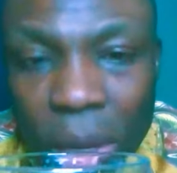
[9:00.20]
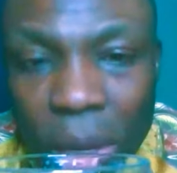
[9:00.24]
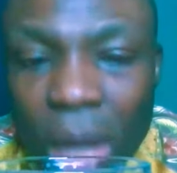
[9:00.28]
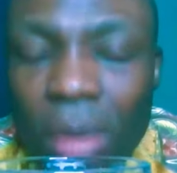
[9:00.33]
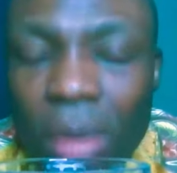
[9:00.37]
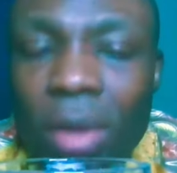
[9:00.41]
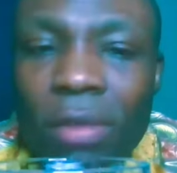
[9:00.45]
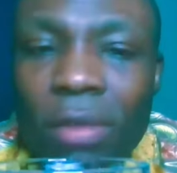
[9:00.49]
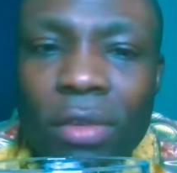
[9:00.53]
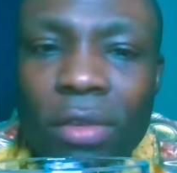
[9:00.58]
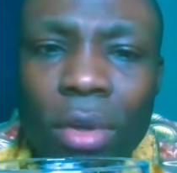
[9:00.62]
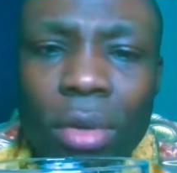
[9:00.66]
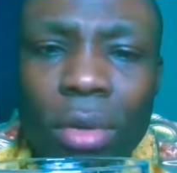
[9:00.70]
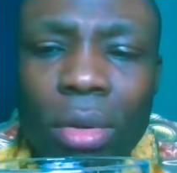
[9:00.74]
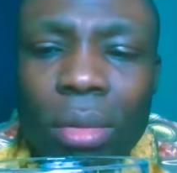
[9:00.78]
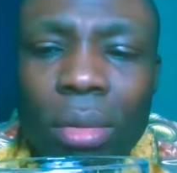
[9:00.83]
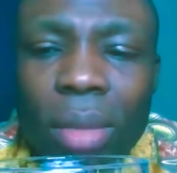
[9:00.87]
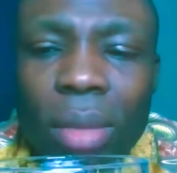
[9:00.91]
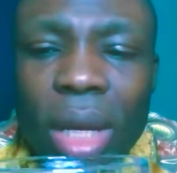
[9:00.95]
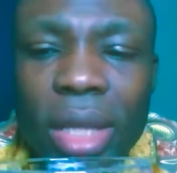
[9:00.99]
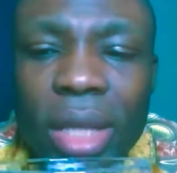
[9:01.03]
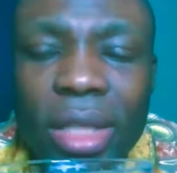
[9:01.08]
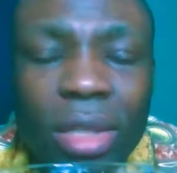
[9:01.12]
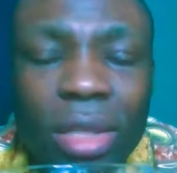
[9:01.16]
power of God
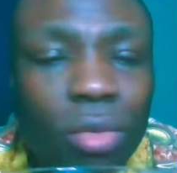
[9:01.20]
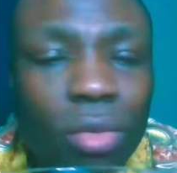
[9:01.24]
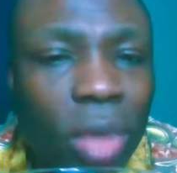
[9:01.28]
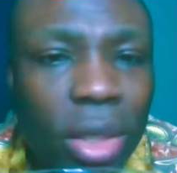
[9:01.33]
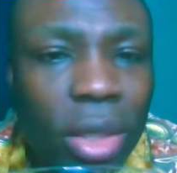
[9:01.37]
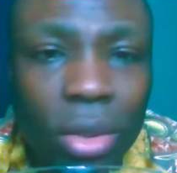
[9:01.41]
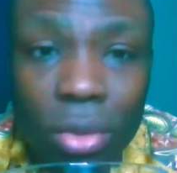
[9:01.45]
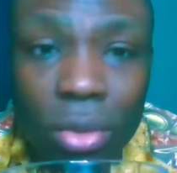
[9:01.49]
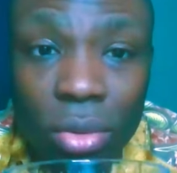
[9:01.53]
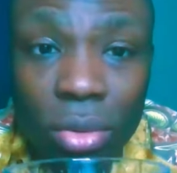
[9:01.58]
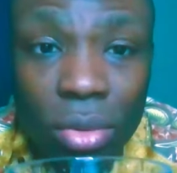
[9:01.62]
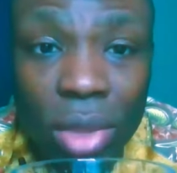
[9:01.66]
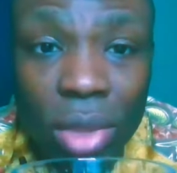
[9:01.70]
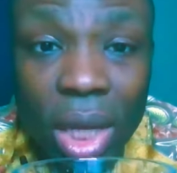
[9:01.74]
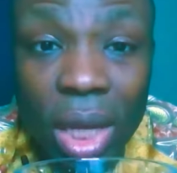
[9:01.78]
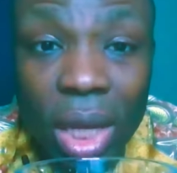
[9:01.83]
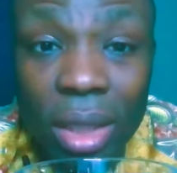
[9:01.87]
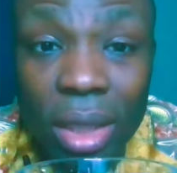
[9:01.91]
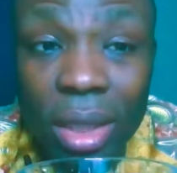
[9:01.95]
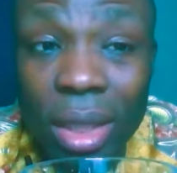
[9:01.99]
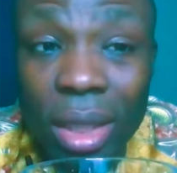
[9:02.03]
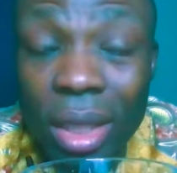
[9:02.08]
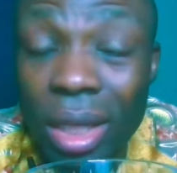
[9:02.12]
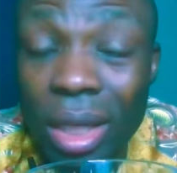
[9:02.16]
Almighty when you do that.
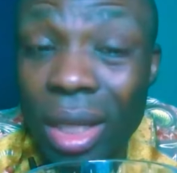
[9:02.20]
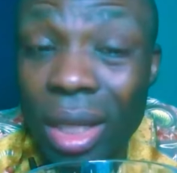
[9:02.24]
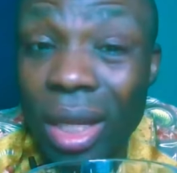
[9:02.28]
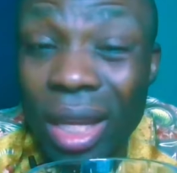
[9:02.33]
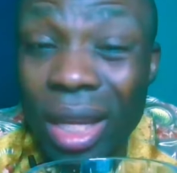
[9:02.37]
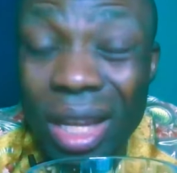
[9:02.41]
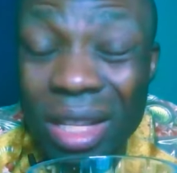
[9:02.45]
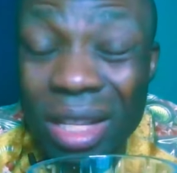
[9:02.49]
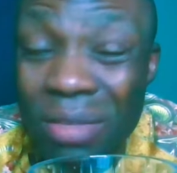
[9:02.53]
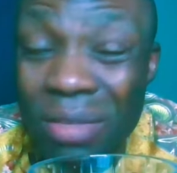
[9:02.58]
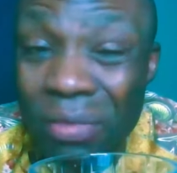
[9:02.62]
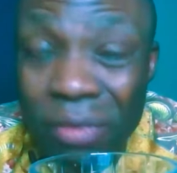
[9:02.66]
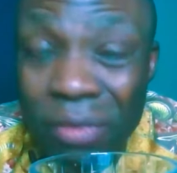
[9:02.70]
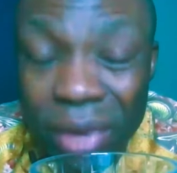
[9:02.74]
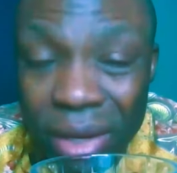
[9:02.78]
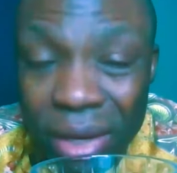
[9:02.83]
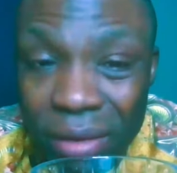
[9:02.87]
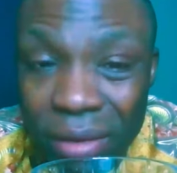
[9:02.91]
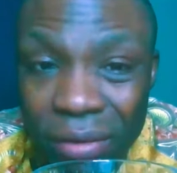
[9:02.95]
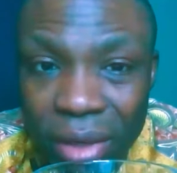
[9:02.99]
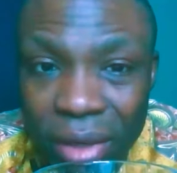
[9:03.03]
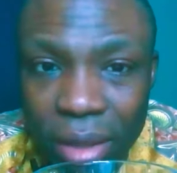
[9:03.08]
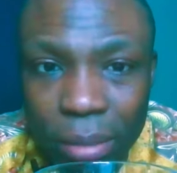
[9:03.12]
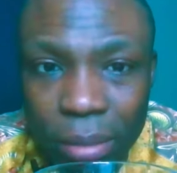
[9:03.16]
It's
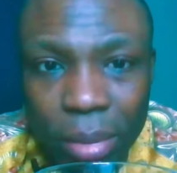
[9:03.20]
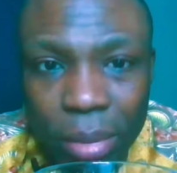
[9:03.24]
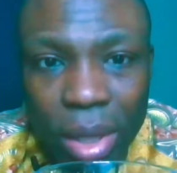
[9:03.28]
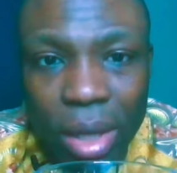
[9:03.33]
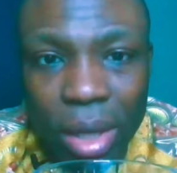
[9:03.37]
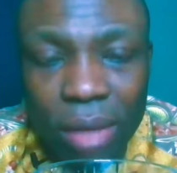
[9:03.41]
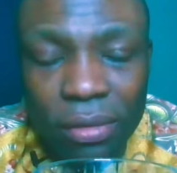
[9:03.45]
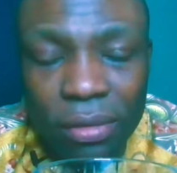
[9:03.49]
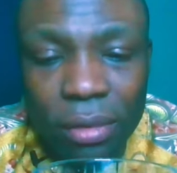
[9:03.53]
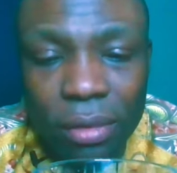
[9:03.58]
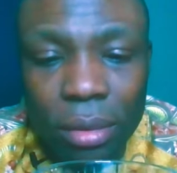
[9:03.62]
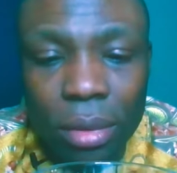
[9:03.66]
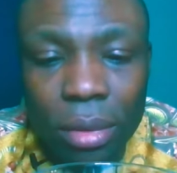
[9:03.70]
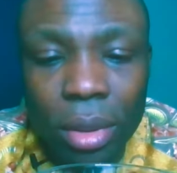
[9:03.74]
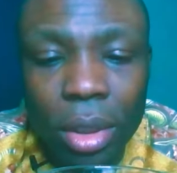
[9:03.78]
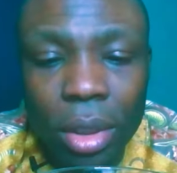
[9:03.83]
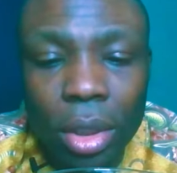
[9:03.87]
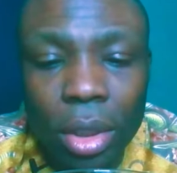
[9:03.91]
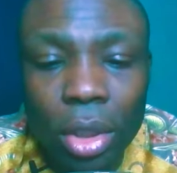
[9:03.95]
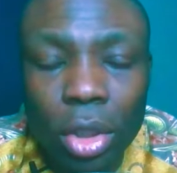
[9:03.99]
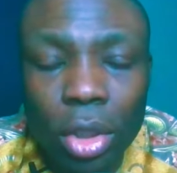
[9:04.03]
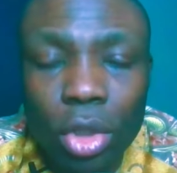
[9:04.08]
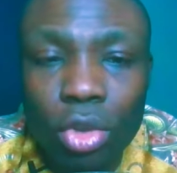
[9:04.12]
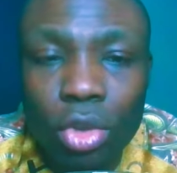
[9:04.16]
very, very powerful.
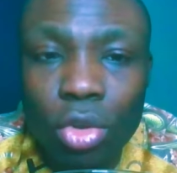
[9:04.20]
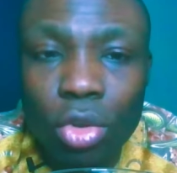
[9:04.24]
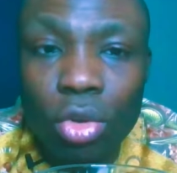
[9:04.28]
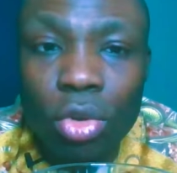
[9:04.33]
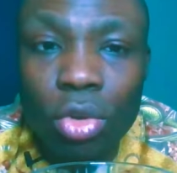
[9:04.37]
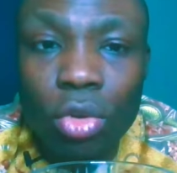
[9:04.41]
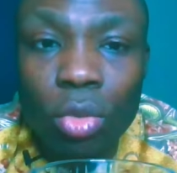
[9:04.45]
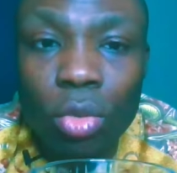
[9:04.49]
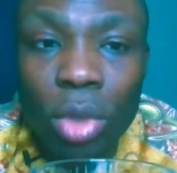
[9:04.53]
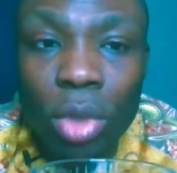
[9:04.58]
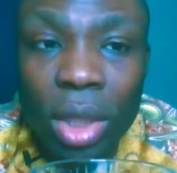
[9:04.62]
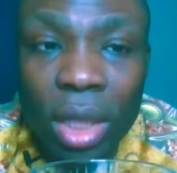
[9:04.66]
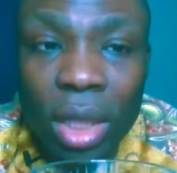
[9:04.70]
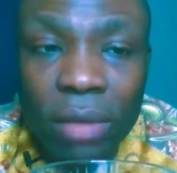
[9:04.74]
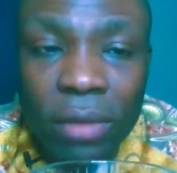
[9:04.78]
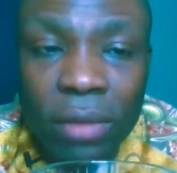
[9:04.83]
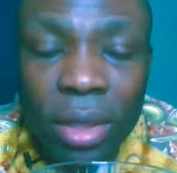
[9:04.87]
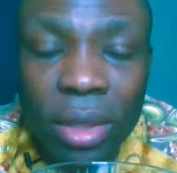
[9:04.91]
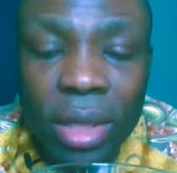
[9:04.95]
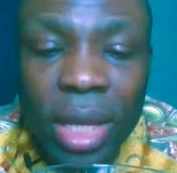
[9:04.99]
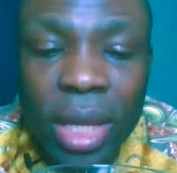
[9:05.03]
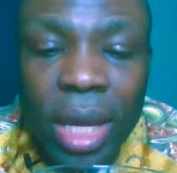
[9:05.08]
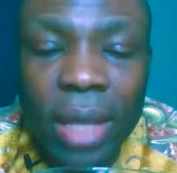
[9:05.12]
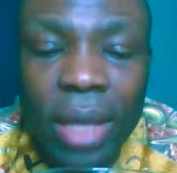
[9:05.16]
So you will leave
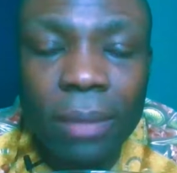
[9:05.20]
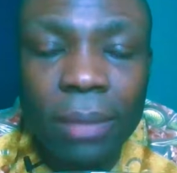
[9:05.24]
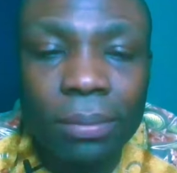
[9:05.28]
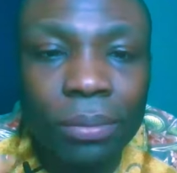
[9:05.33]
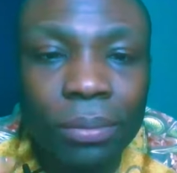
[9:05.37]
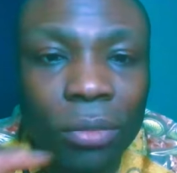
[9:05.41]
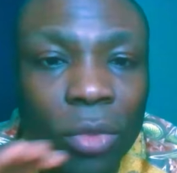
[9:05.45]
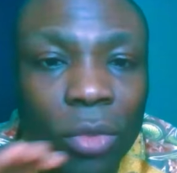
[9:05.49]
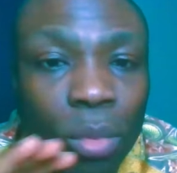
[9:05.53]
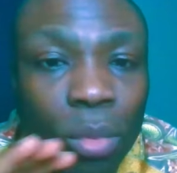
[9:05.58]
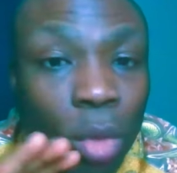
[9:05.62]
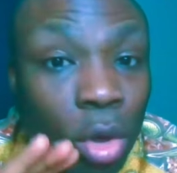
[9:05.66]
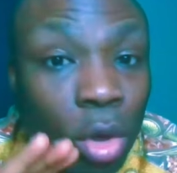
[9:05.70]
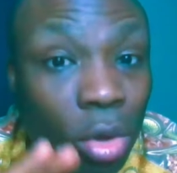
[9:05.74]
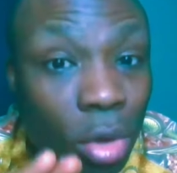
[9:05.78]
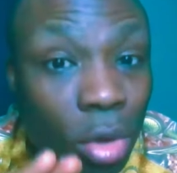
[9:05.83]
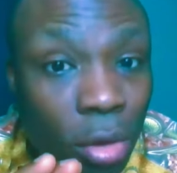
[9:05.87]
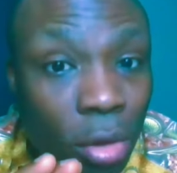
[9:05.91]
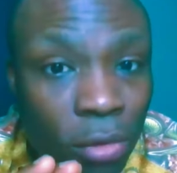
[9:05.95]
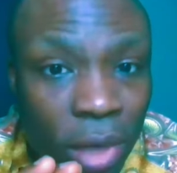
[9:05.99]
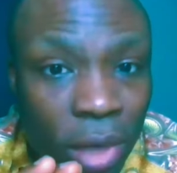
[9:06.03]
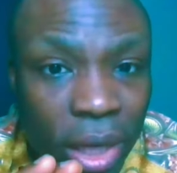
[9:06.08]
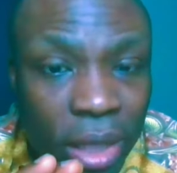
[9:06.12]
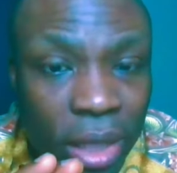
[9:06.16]
it there, but
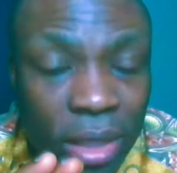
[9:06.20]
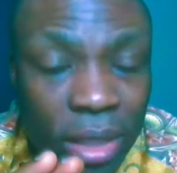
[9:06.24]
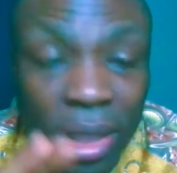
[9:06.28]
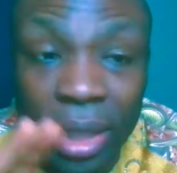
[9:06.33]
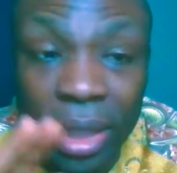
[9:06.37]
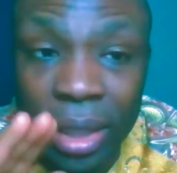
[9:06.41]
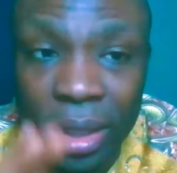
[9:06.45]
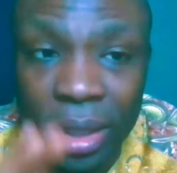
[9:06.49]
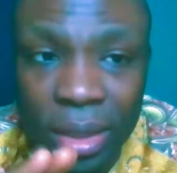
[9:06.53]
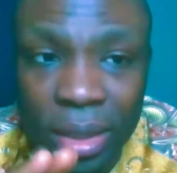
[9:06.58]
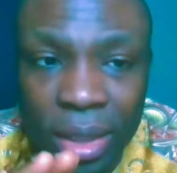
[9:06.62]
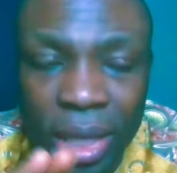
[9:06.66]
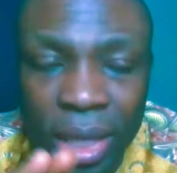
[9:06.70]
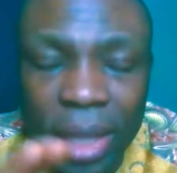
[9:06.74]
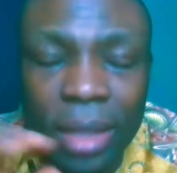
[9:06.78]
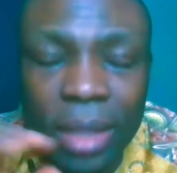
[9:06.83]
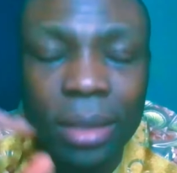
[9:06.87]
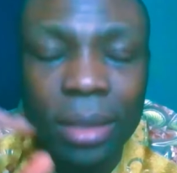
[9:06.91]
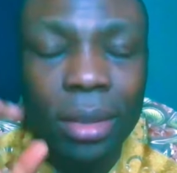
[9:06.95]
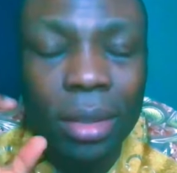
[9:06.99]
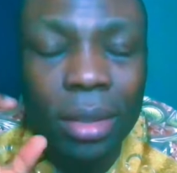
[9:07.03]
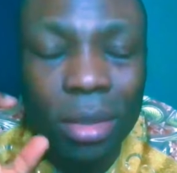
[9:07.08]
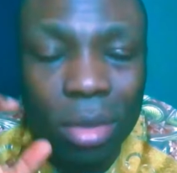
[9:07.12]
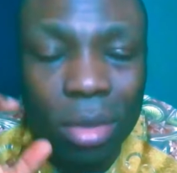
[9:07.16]
cover it, like I
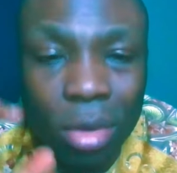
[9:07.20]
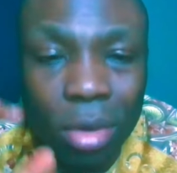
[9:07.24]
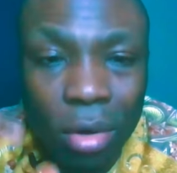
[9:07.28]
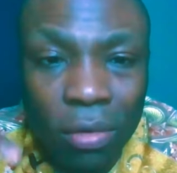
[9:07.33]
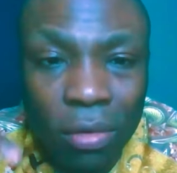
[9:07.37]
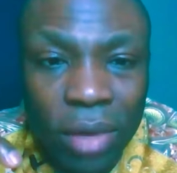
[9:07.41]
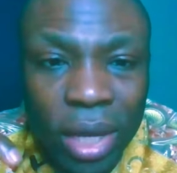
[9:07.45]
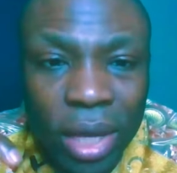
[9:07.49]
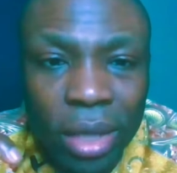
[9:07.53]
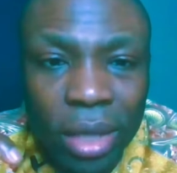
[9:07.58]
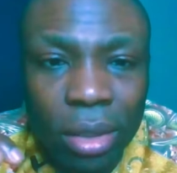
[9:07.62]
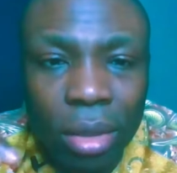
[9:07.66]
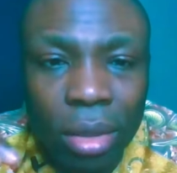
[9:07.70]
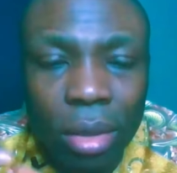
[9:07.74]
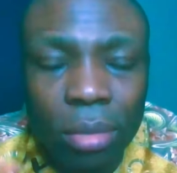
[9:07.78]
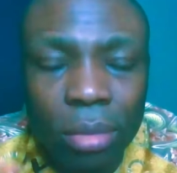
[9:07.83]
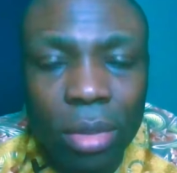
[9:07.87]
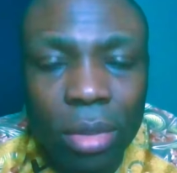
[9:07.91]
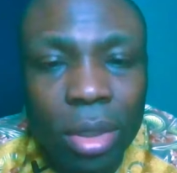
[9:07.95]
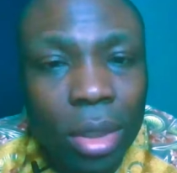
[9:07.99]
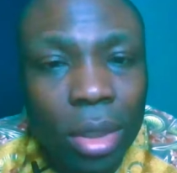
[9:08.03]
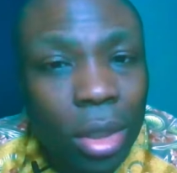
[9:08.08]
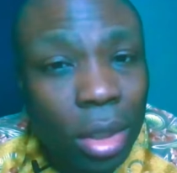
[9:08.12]
said, cover it up.